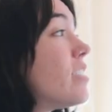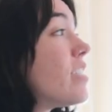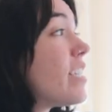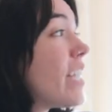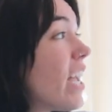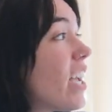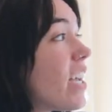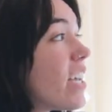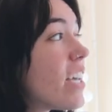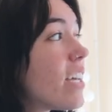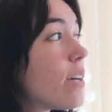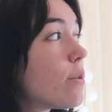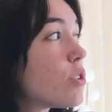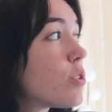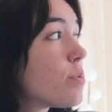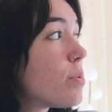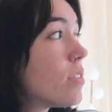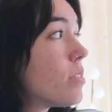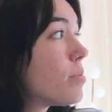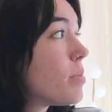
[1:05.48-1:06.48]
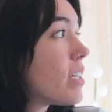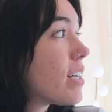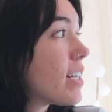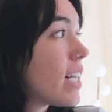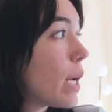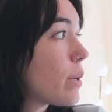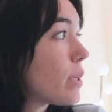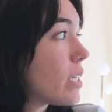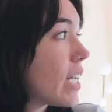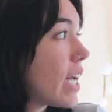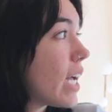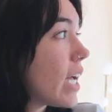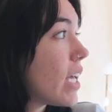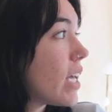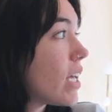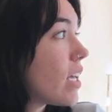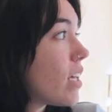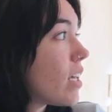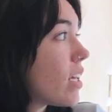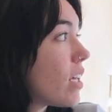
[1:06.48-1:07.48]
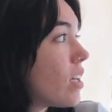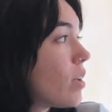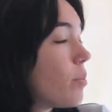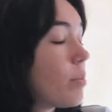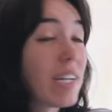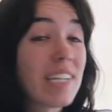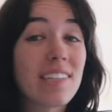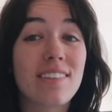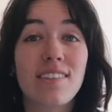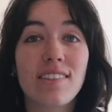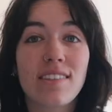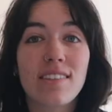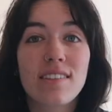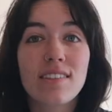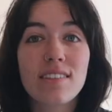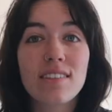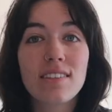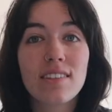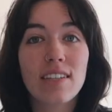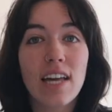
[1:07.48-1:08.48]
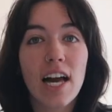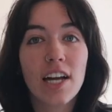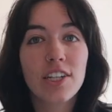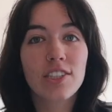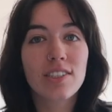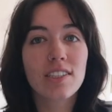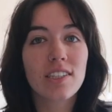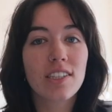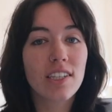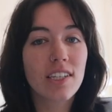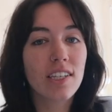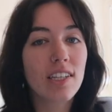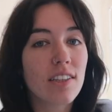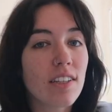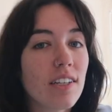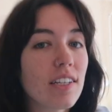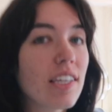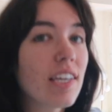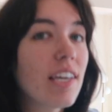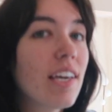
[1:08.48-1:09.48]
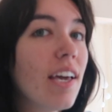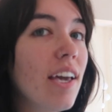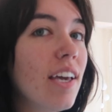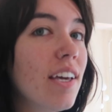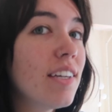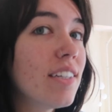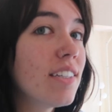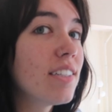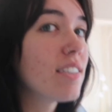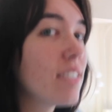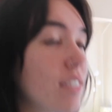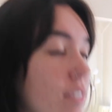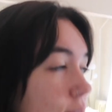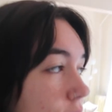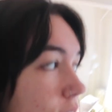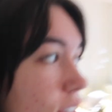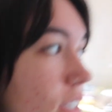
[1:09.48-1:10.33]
Today was supposed to be a cloudy day, but it's actually looking